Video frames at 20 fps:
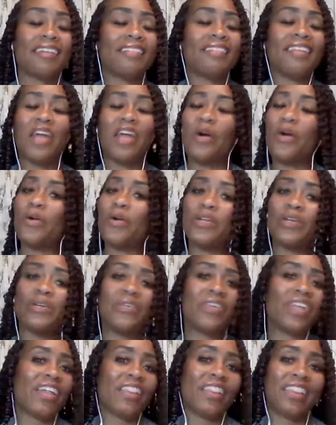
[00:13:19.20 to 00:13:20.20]
They owe
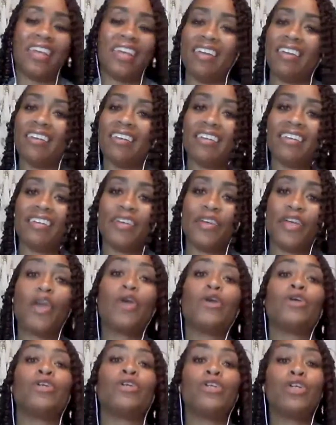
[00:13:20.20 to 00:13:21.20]
you nothing.
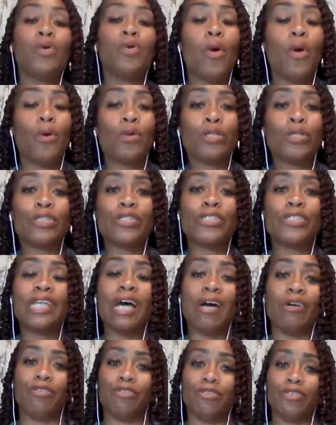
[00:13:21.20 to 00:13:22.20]
You owe
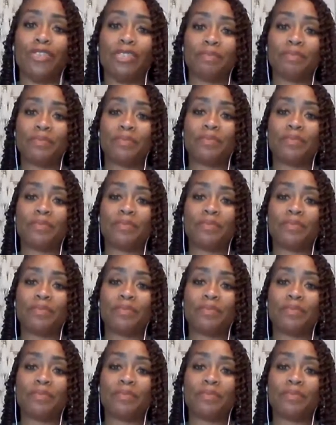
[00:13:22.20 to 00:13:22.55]
yourself.